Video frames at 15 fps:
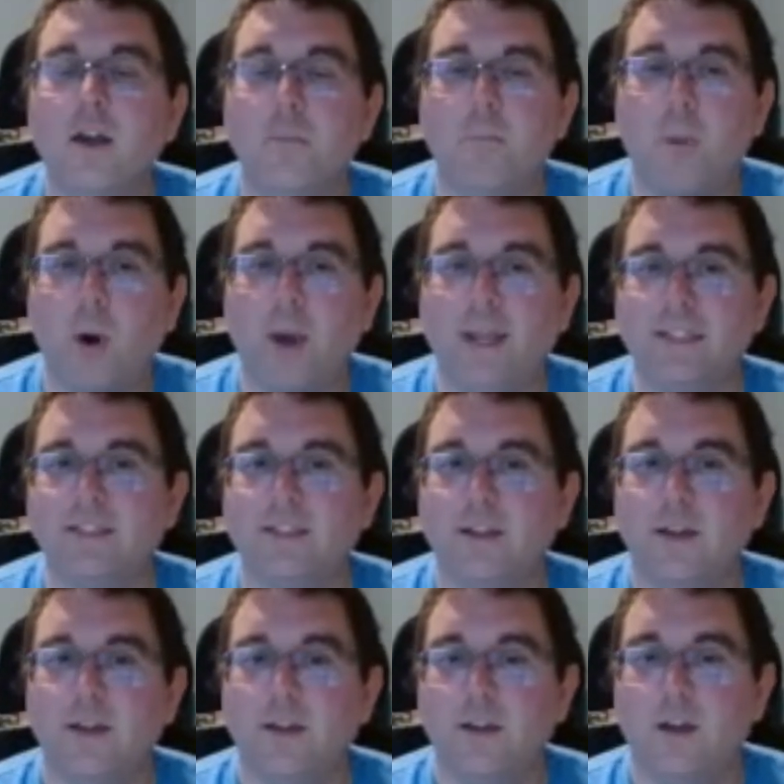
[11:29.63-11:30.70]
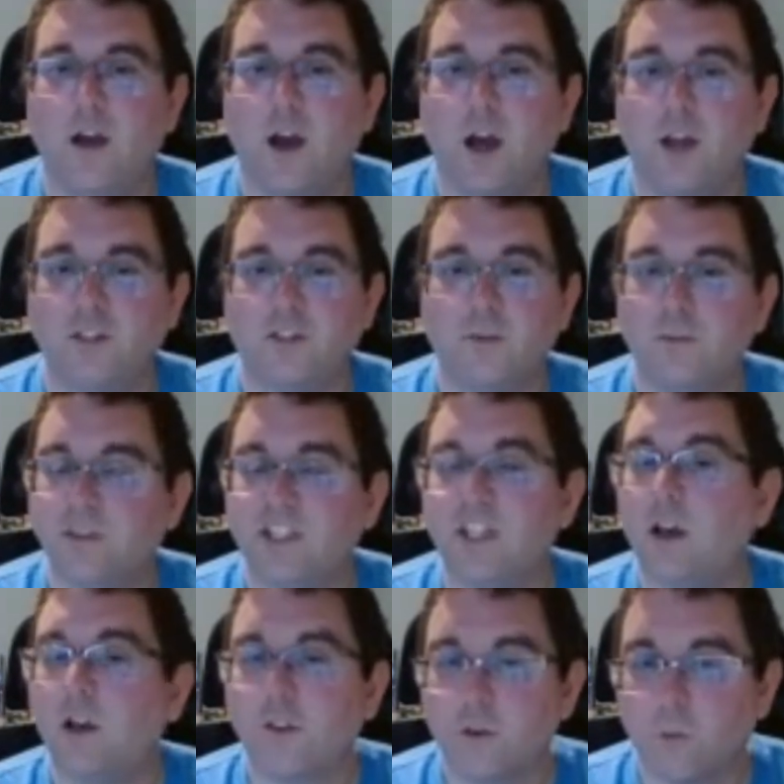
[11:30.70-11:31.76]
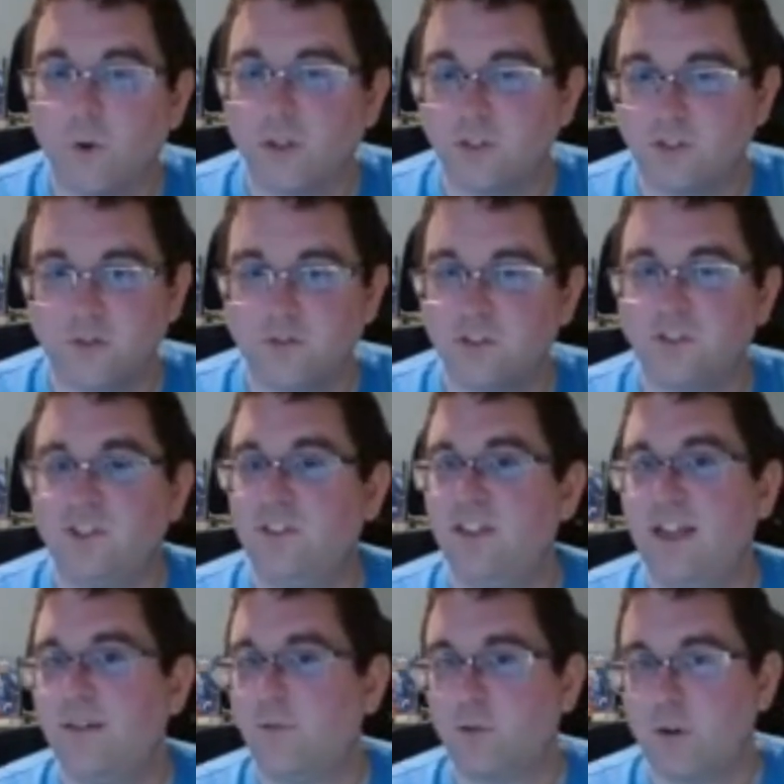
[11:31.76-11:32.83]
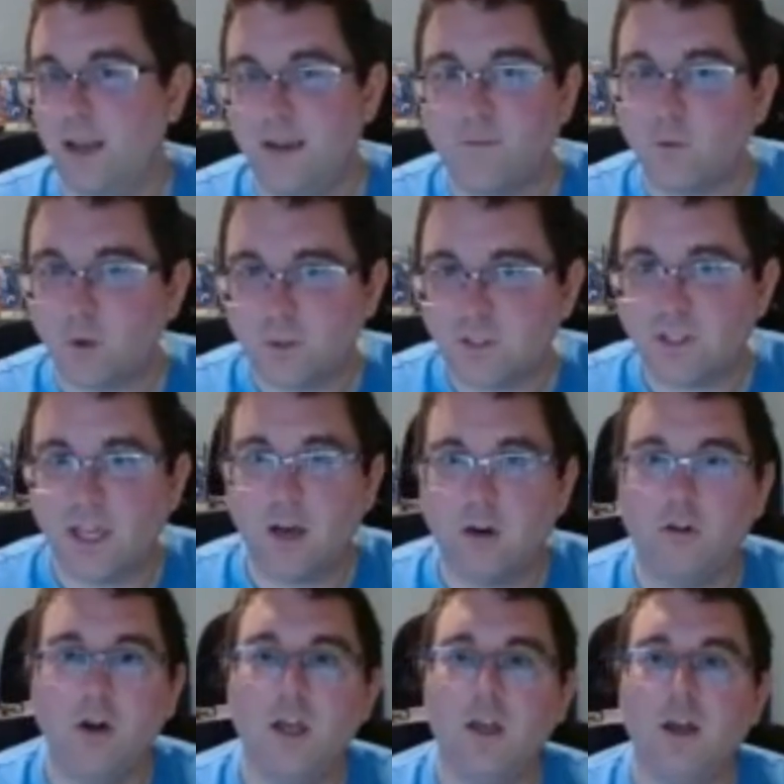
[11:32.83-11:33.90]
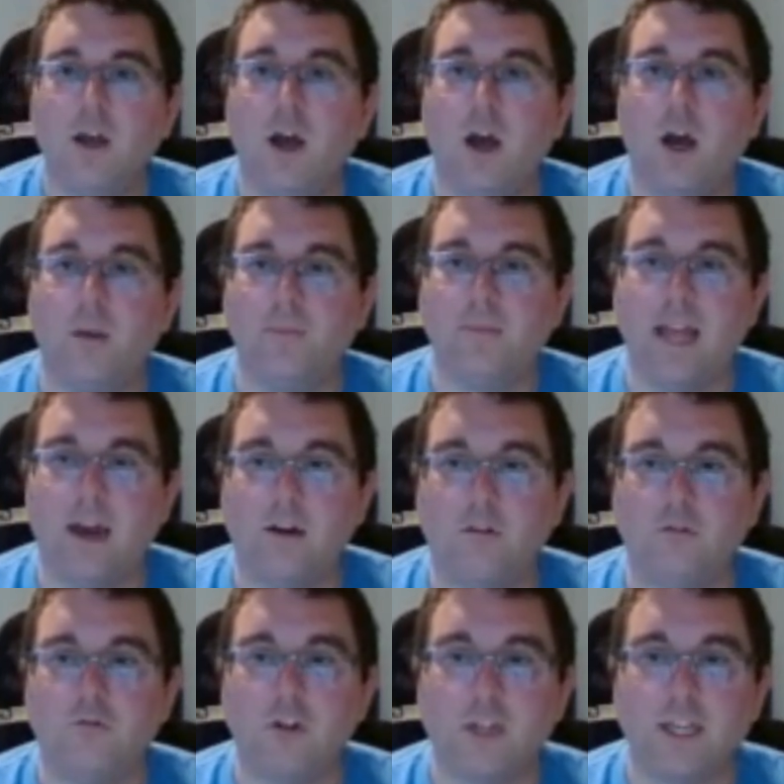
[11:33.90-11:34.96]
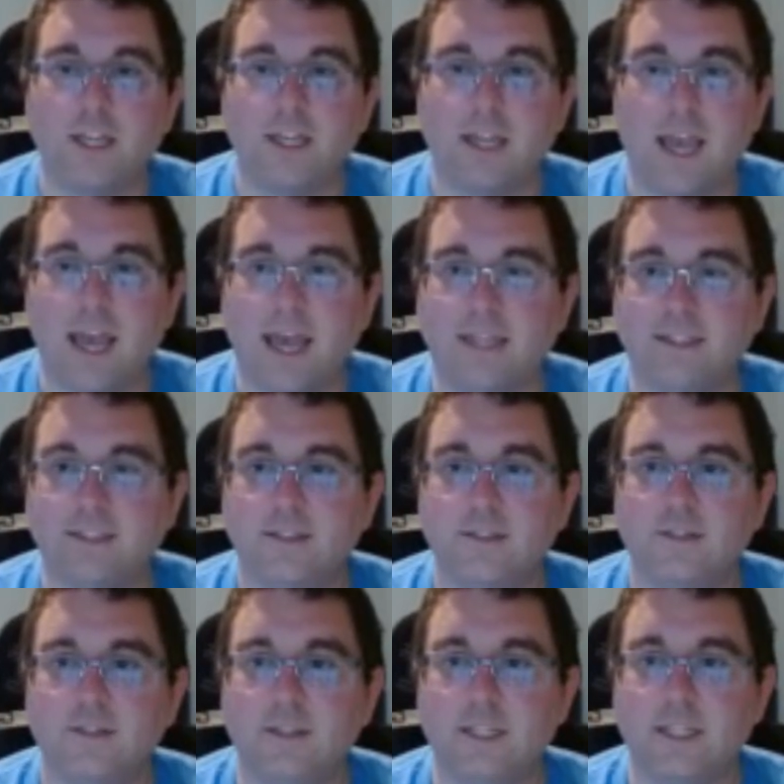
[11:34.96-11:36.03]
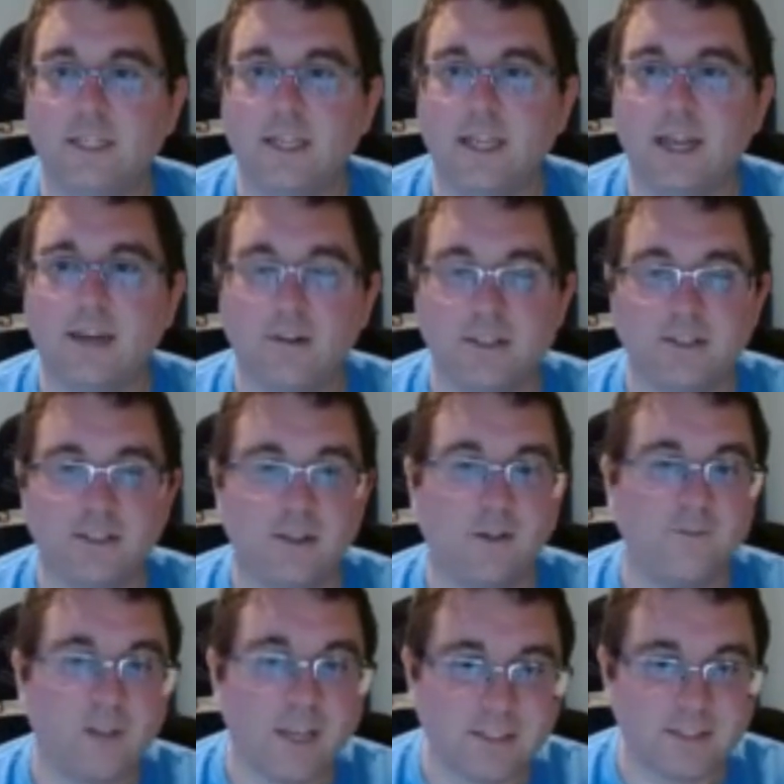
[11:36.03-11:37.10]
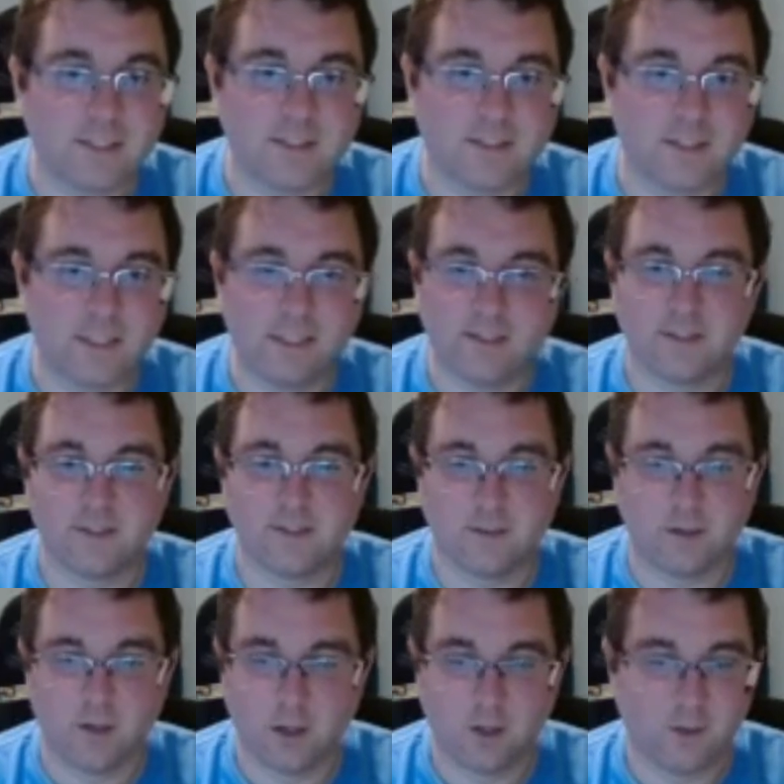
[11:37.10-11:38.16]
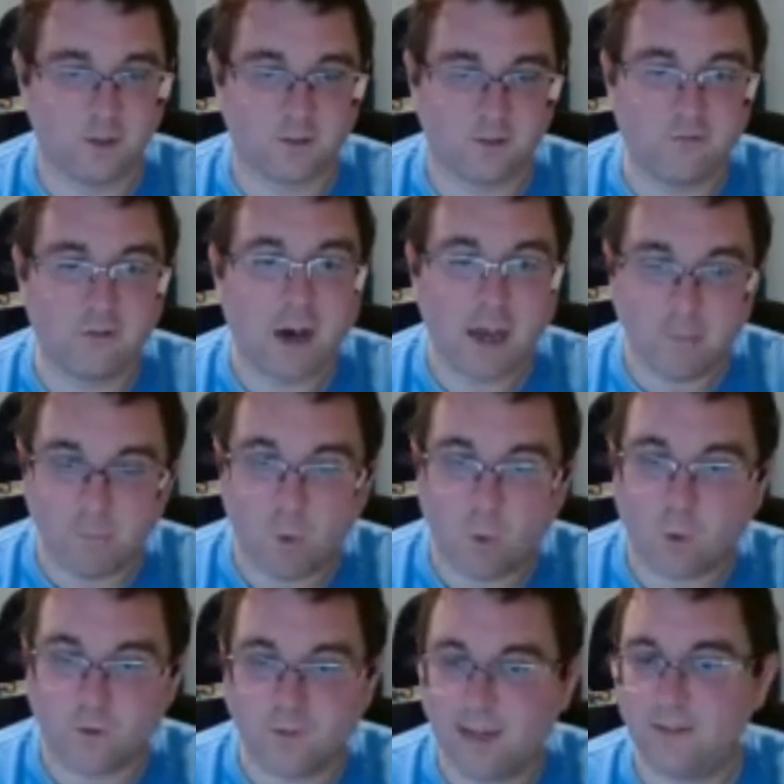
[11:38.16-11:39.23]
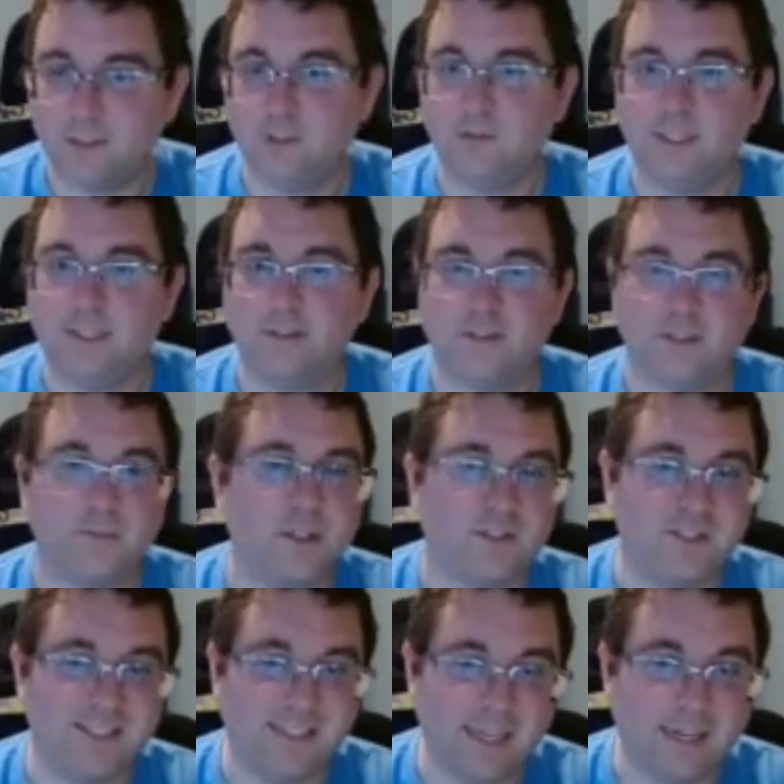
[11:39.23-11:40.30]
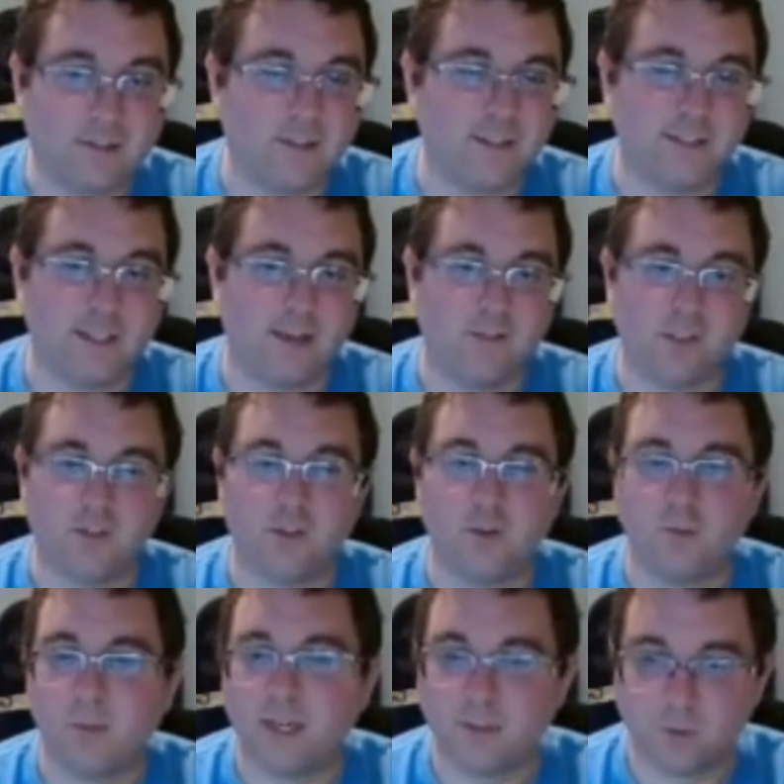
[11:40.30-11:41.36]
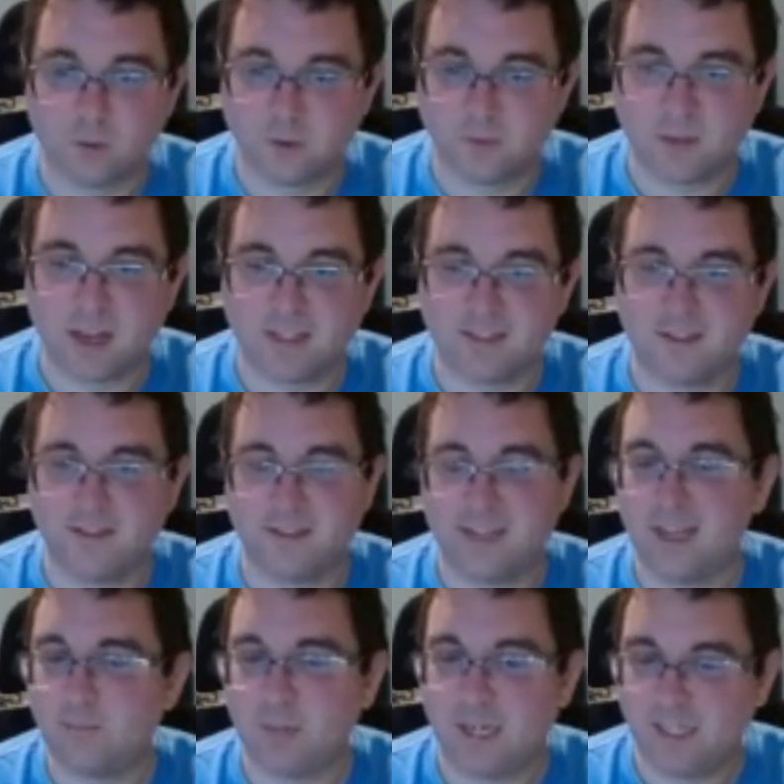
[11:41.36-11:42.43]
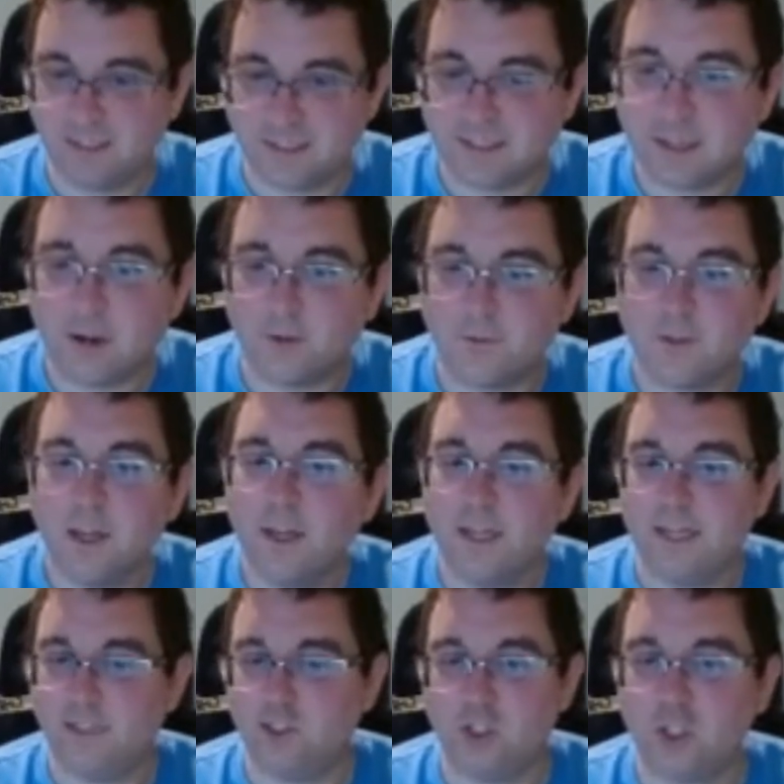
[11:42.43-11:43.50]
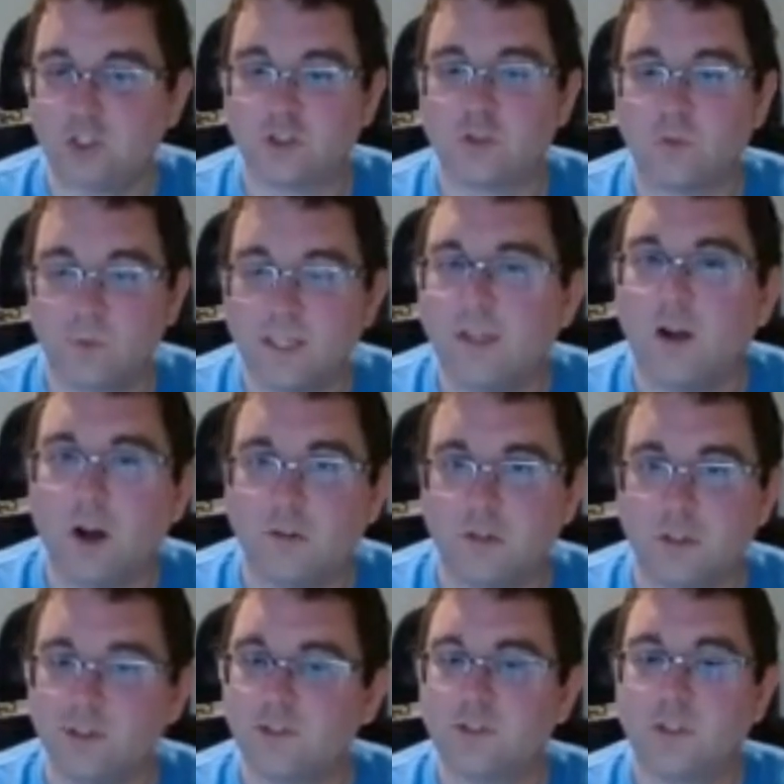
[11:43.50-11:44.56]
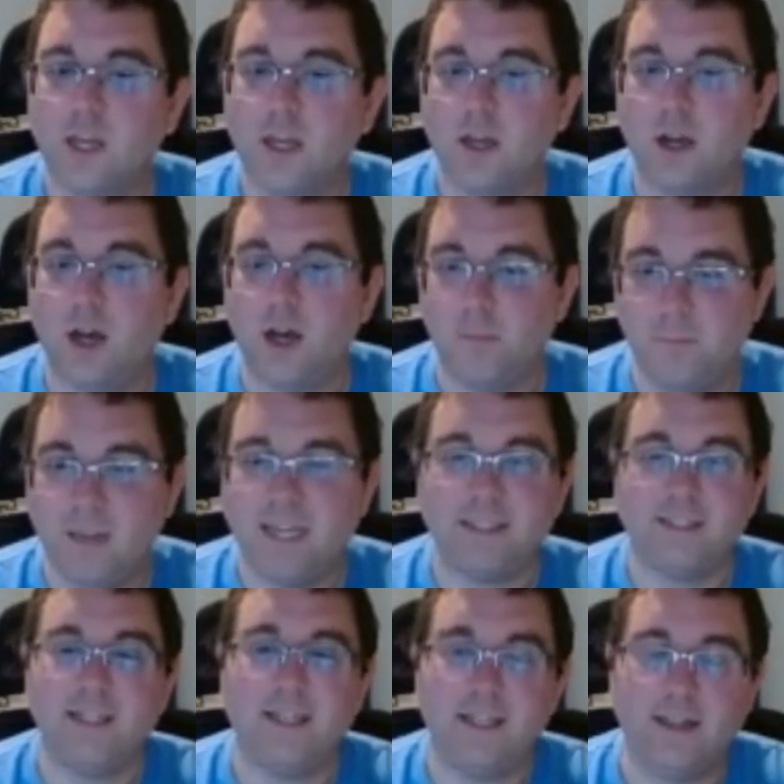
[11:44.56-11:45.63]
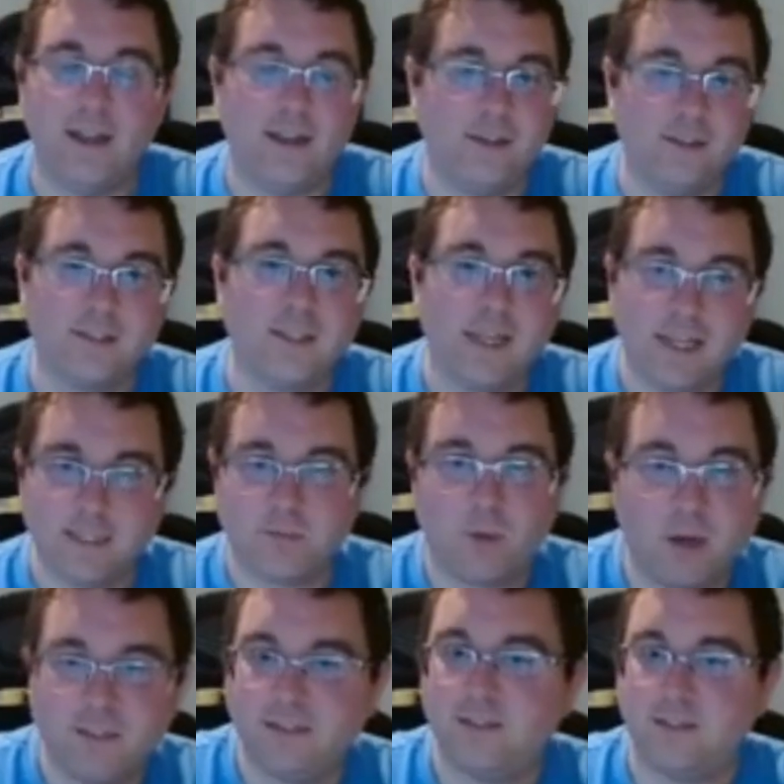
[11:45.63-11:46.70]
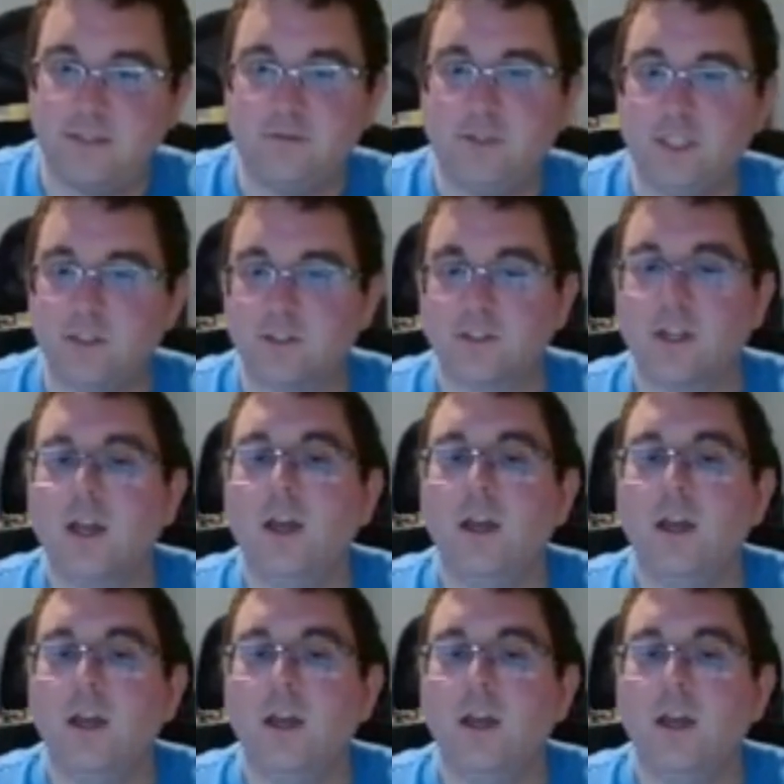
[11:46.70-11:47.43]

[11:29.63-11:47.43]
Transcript: But some of the other ones you'll just never ever sell. Now, looking at the Ares and Hephaestus, it's there's a lot more value here, especially in Ares having 2 Pandora's boxes. That by itself is just $3 baked in today's prices, at least.